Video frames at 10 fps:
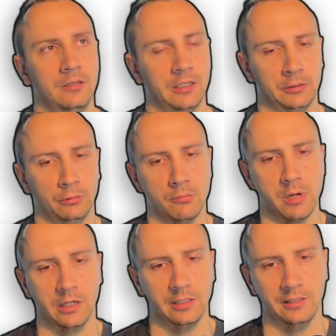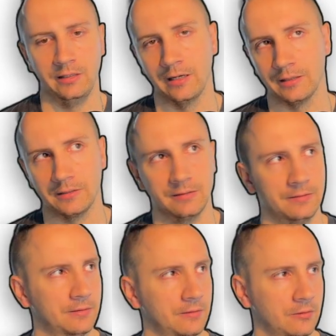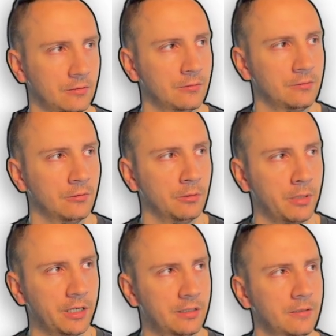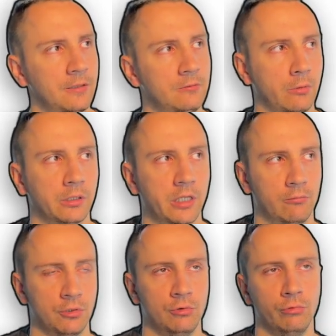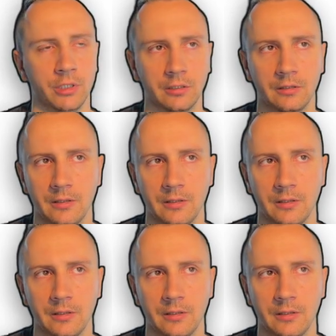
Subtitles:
And on Mac it does. So on Mac, when I was doing